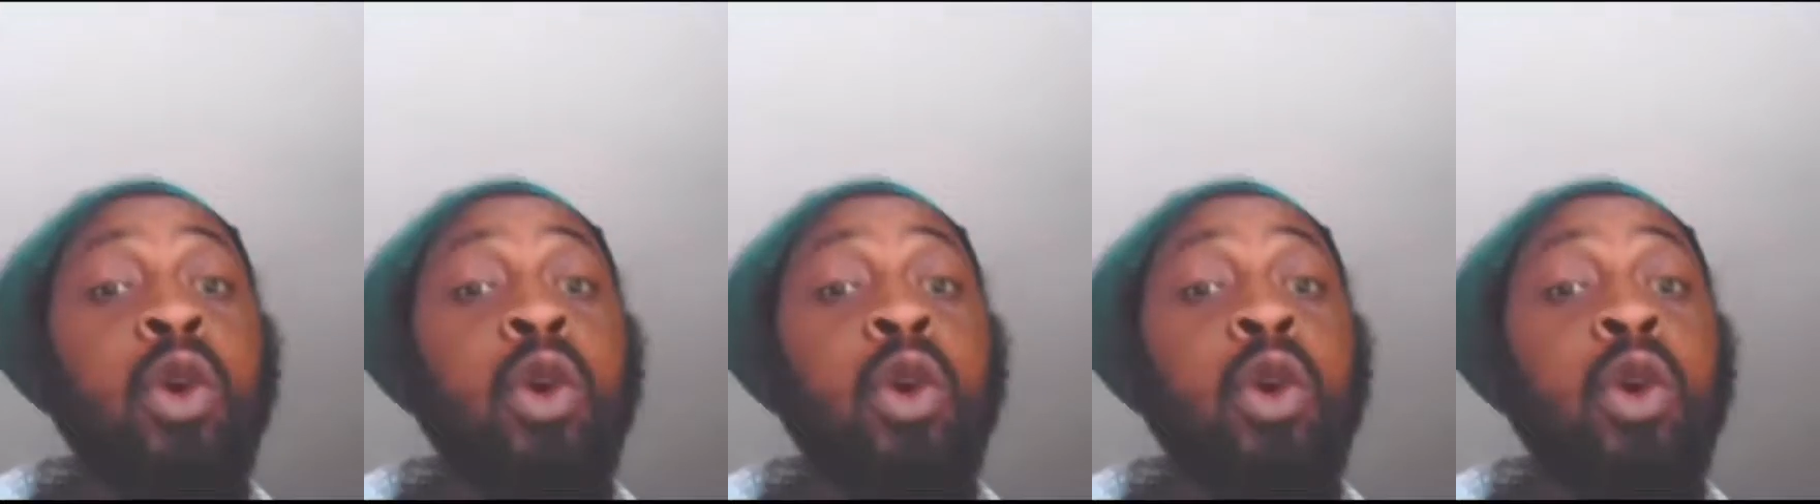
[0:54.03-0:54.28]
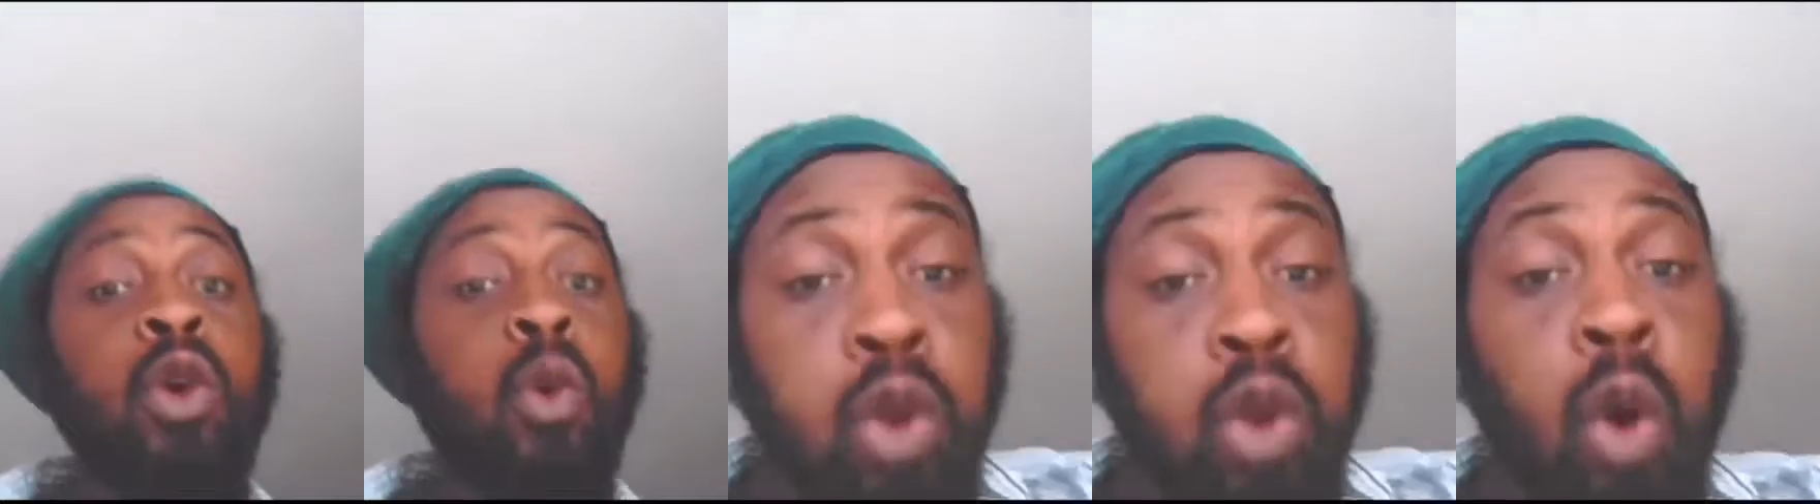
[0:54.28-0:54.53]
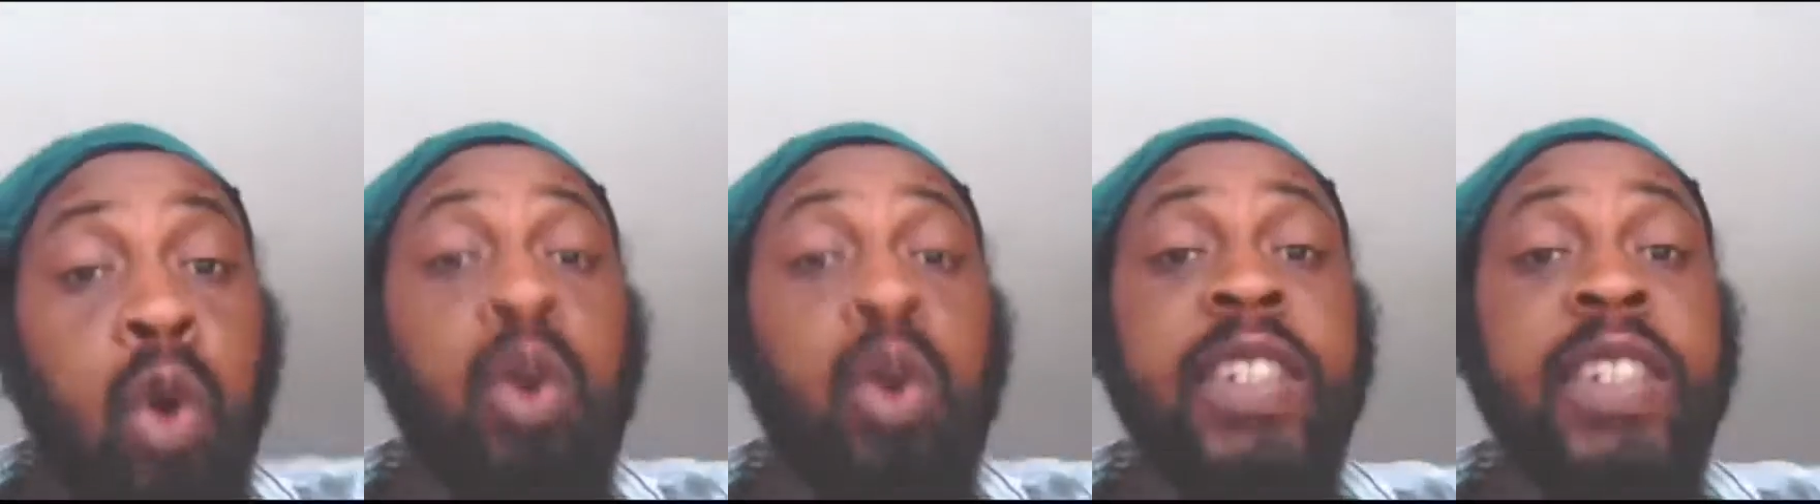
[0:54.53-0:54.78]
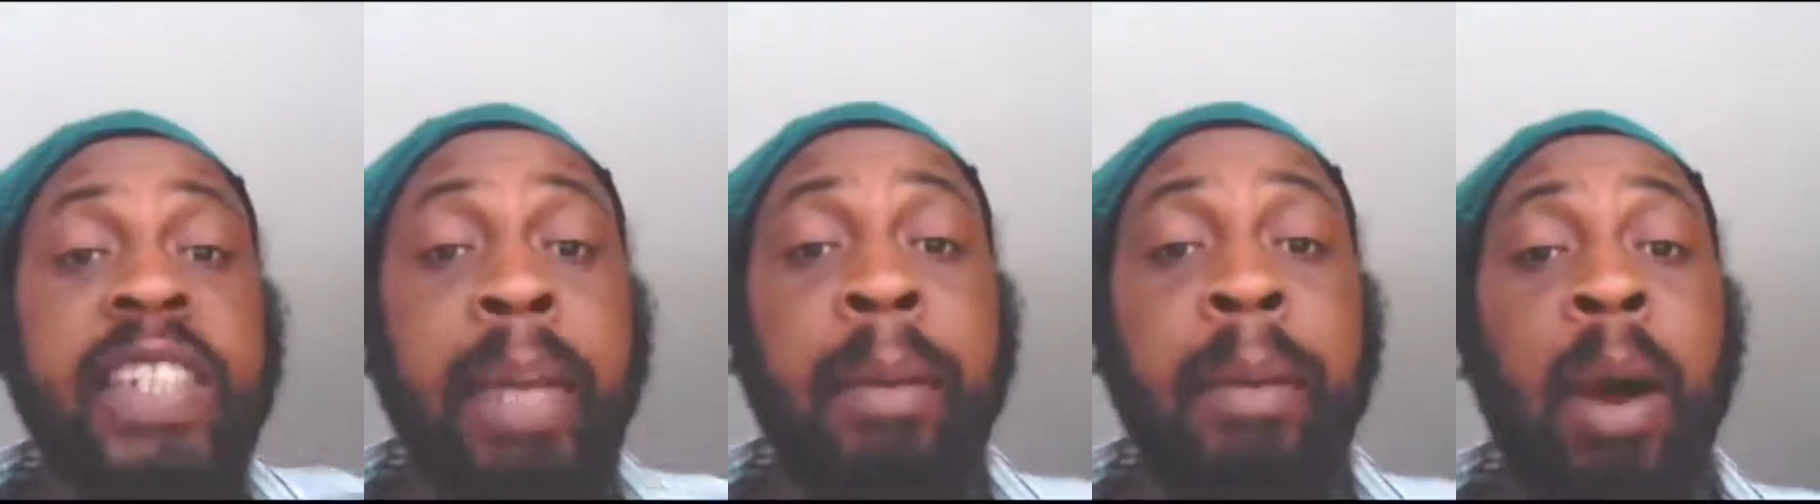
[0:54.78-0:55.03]
One
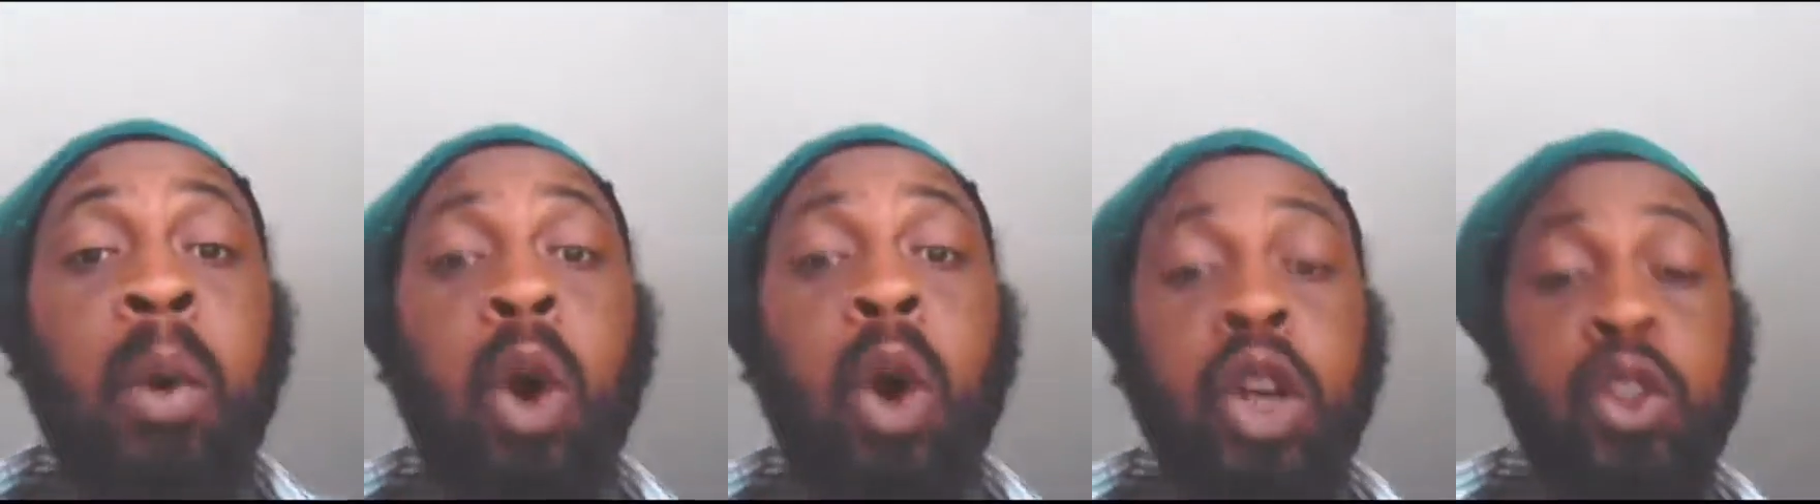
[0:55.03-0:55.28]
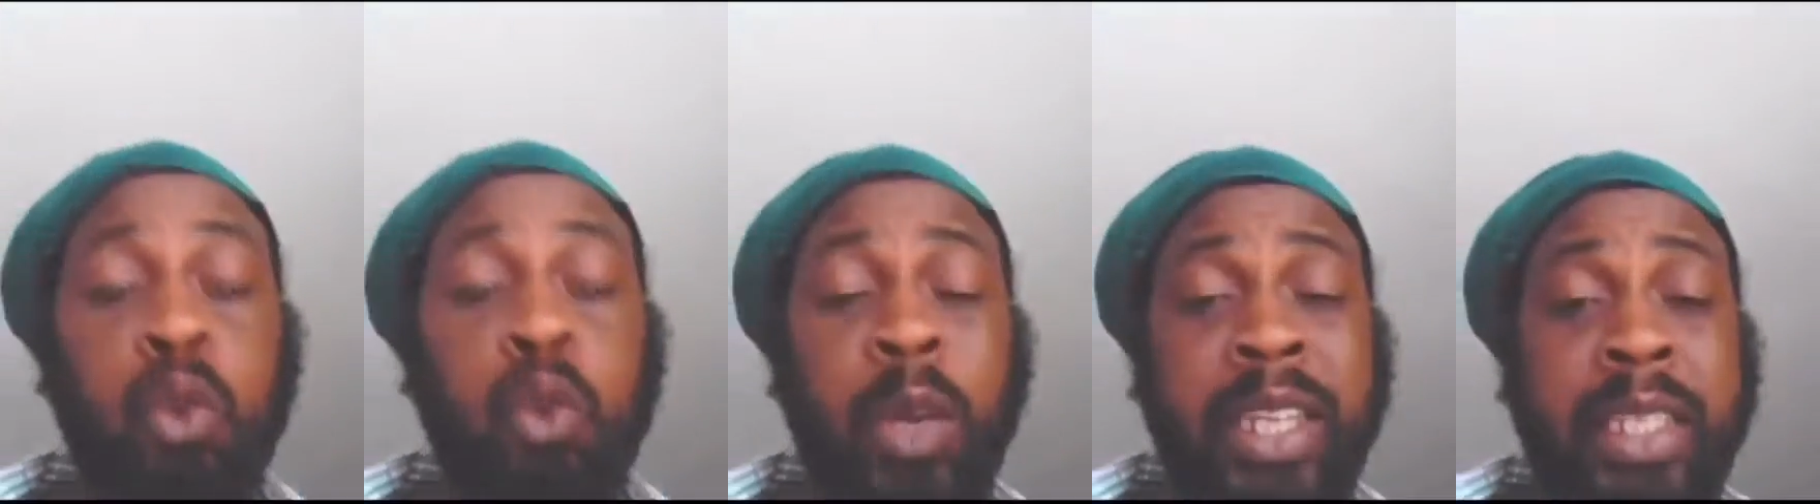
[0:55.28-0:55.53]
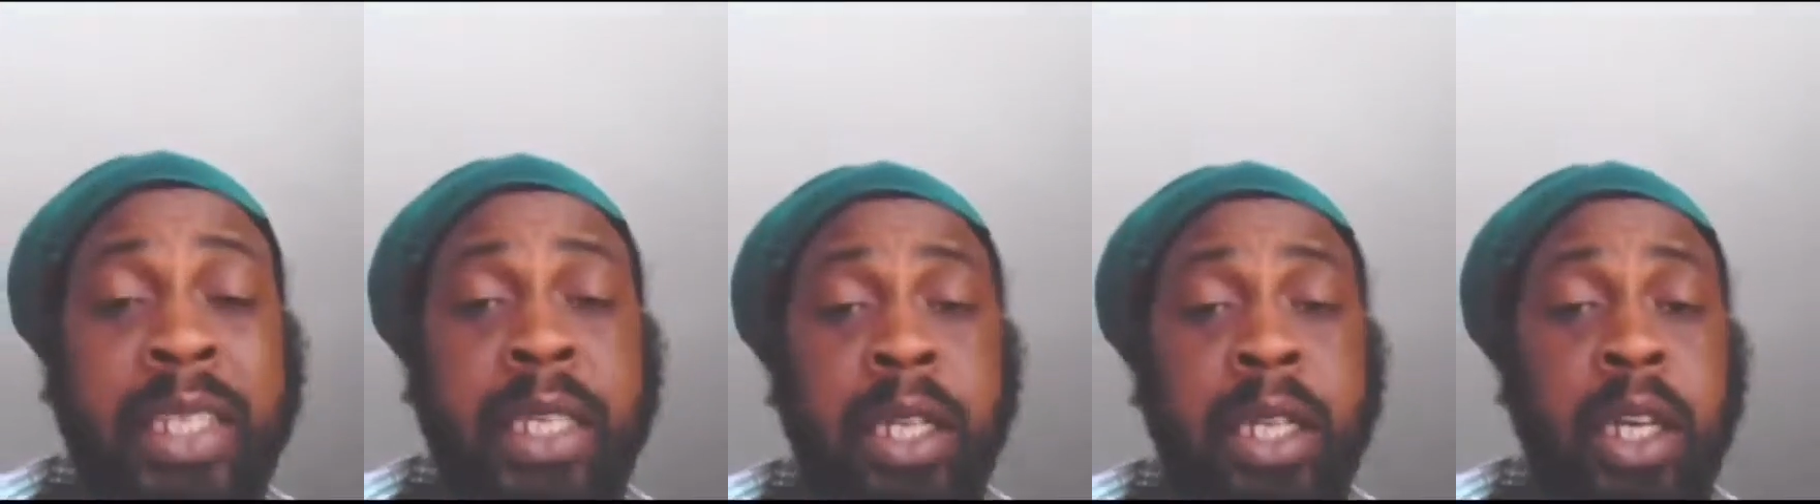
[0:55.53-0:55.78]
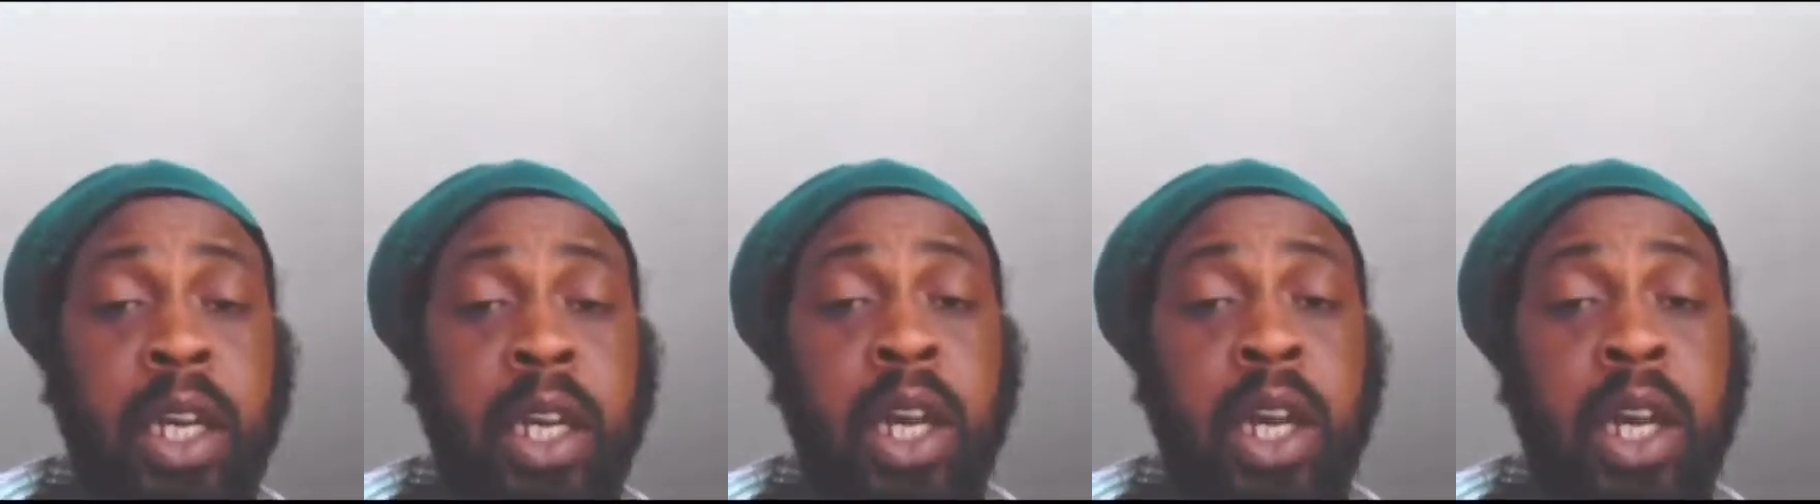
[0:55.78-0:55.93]
tourist them I was with,